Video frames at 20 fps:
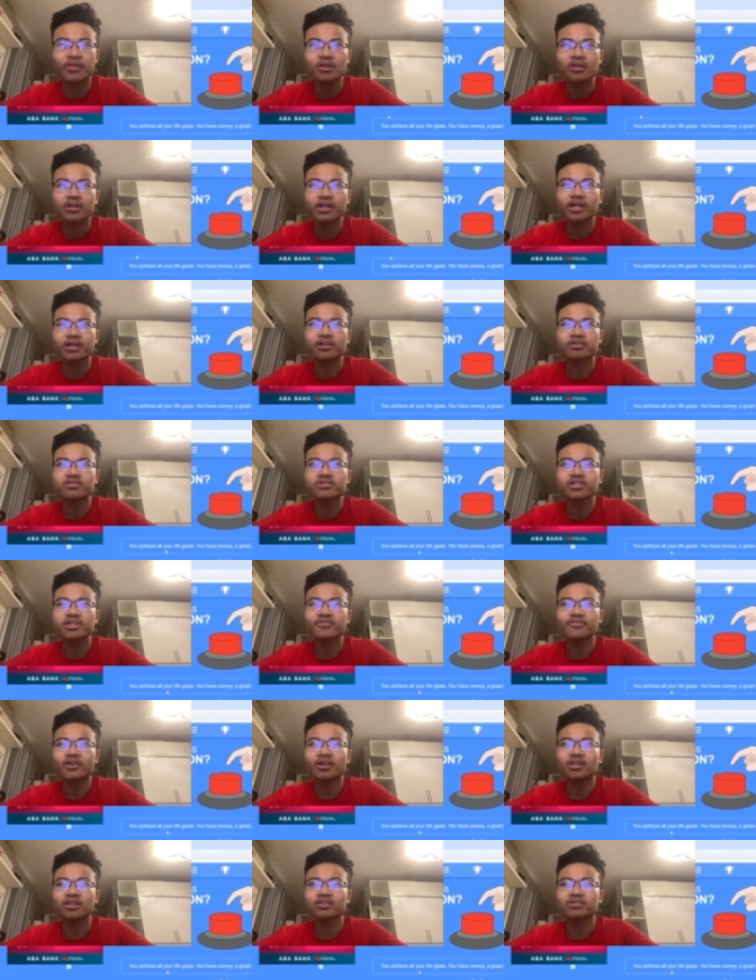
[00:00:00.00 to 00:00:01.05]
can achieve
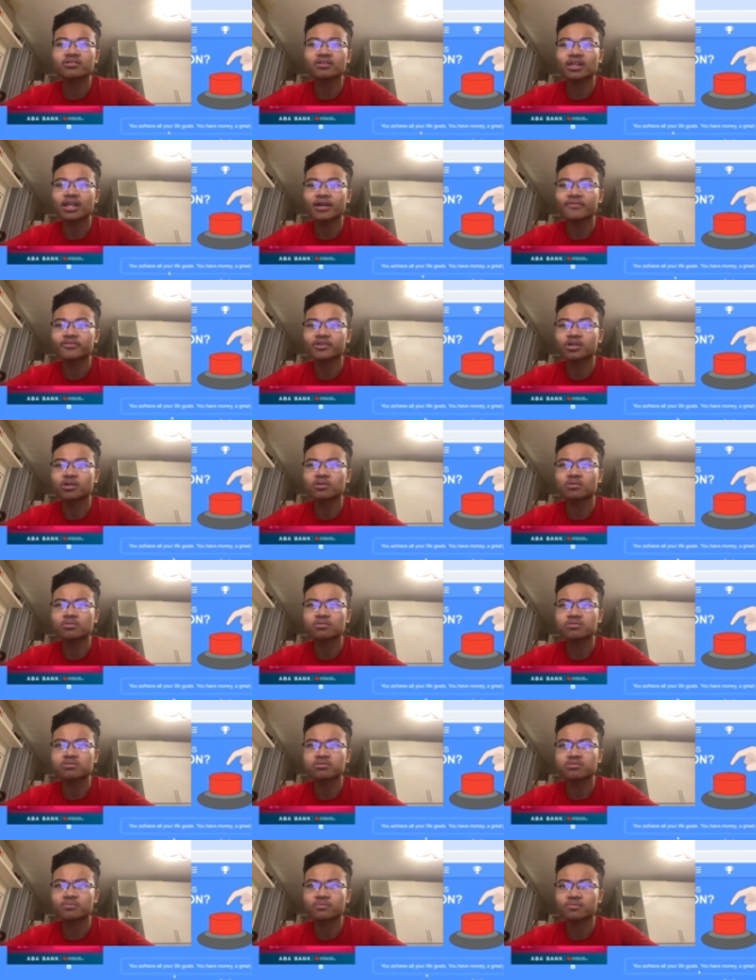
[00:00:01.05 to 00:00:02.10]
all your life
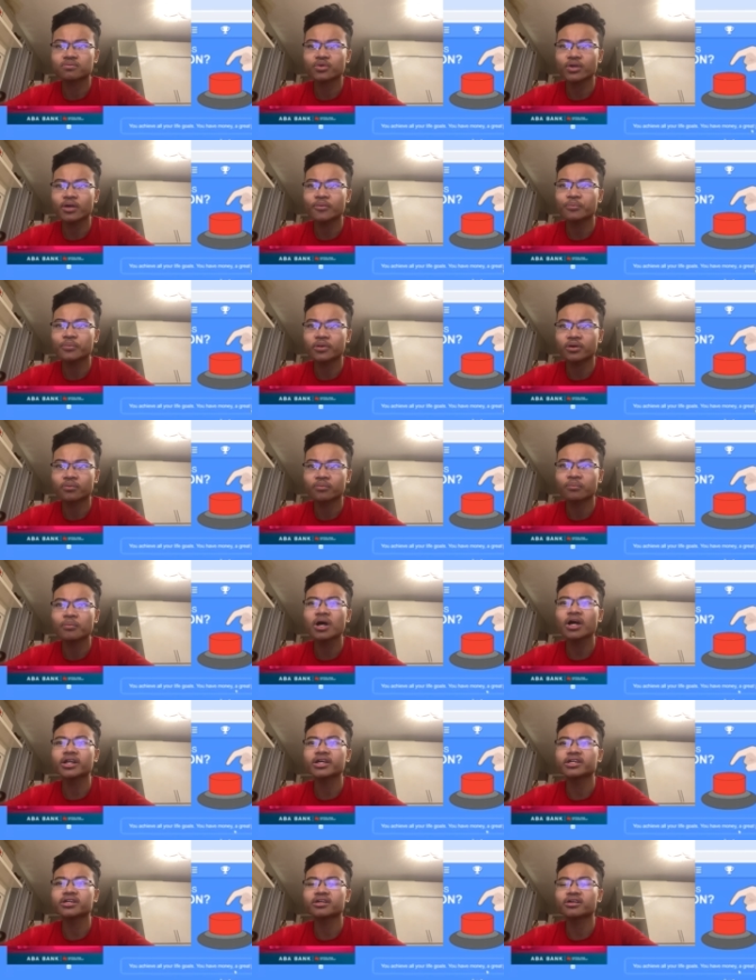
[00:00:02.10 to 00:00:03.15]
goals. You have
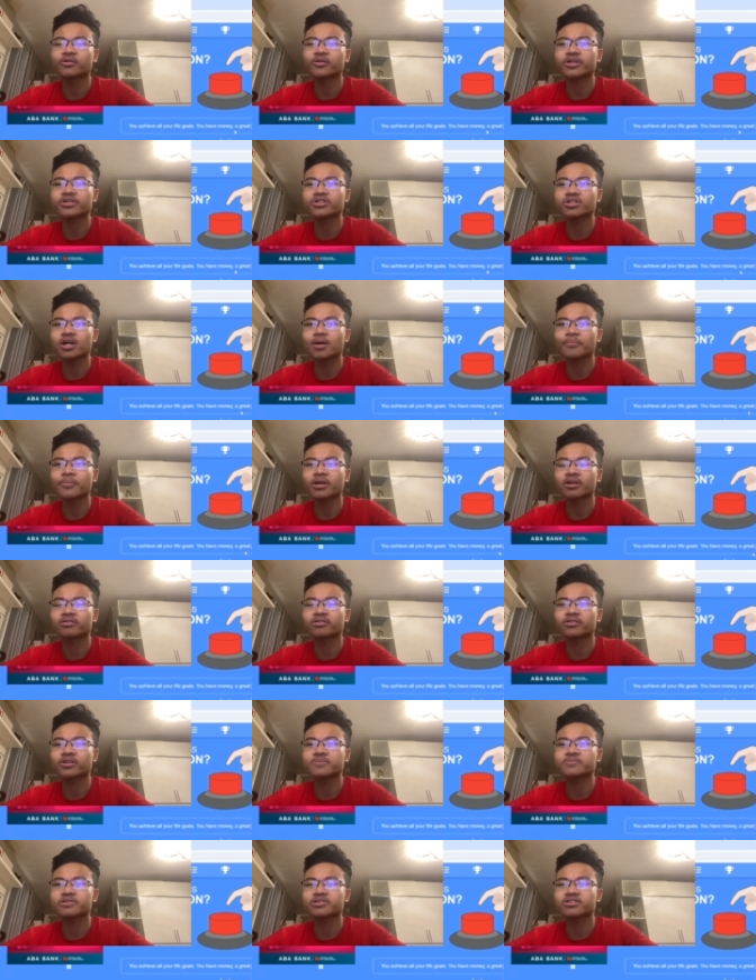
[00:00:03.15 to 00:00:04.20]
money, a great job, parent
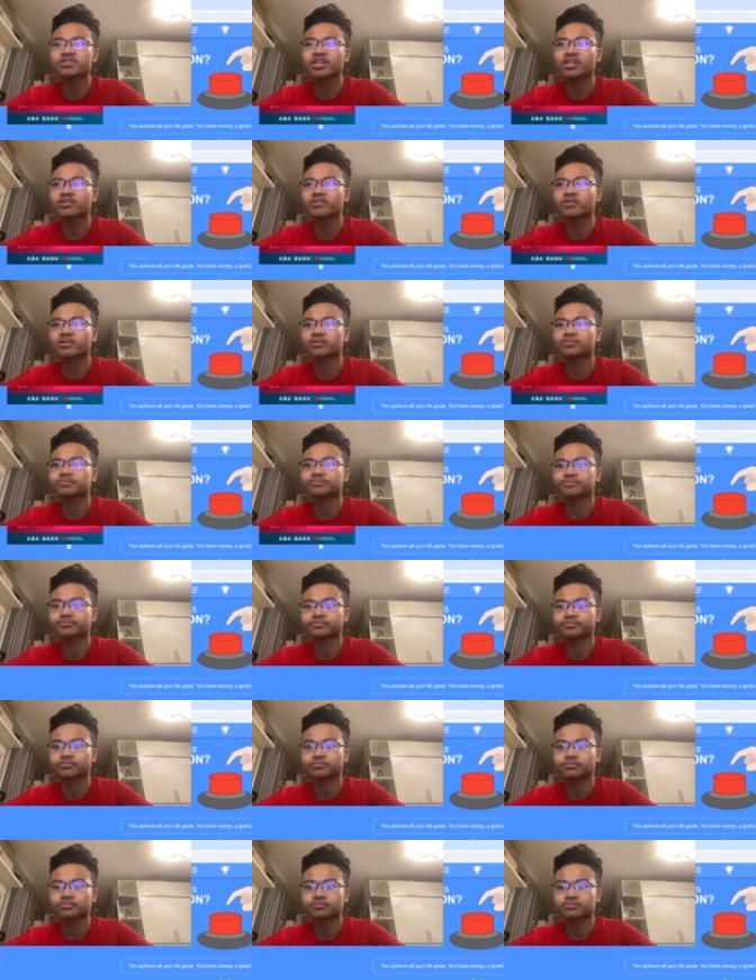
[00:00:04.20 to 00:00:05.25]
dreams, etc.
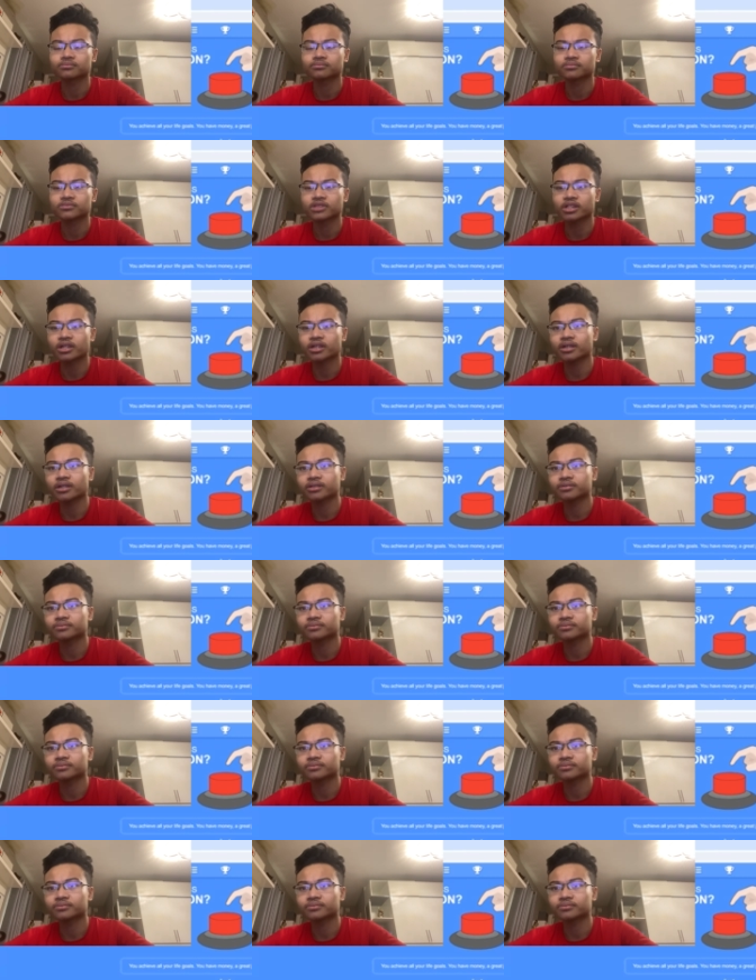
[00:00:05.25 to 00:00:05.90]
Okay.